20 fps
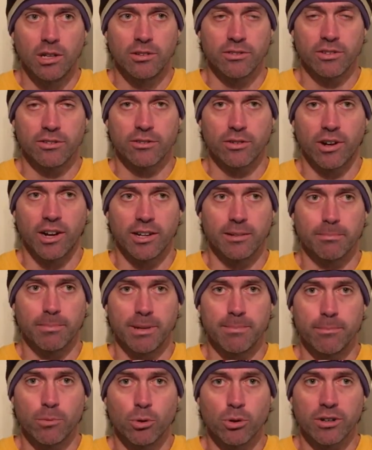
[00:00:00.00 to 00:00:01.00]
to try and be
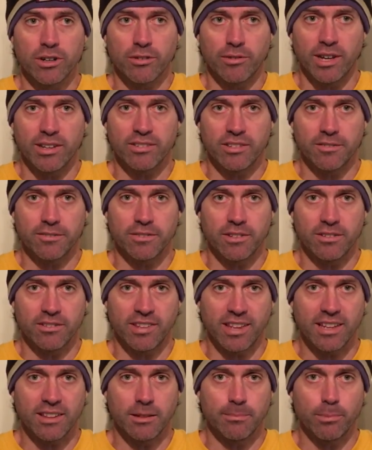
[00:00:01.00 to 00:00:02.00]
more aggressive, to
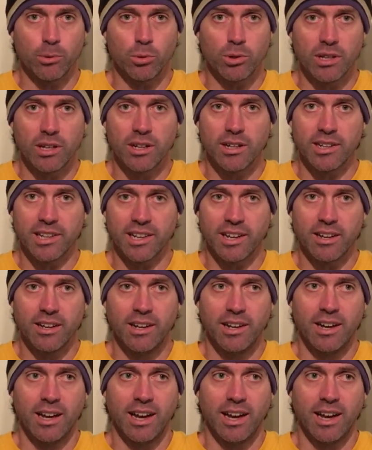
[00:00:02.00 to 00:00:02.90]
take the ball earlier,